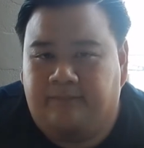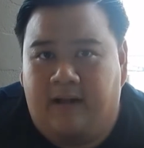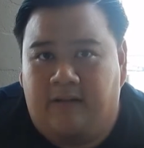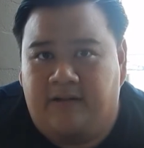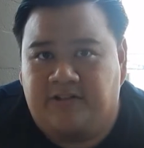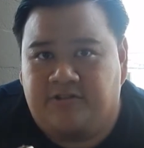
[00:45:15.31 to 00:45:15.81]

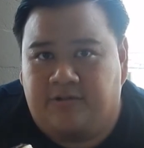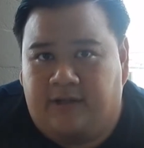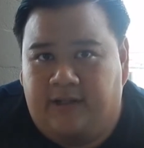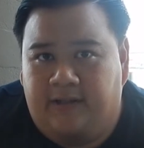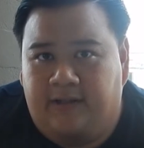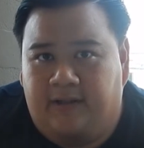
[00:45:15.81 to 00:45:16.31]
Now let's
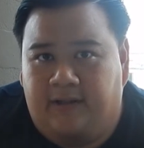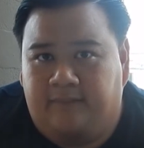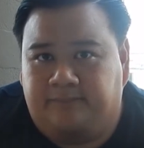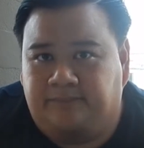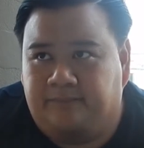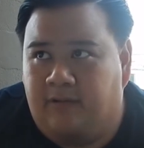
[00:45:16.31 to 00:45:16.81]
try the
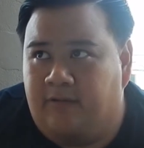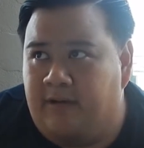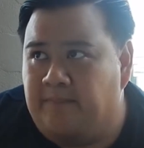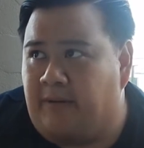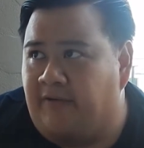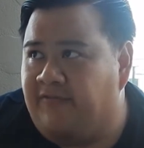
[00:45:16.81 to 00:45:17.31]

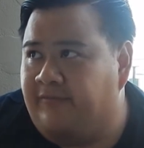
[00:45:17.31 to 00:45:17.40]
cream puff.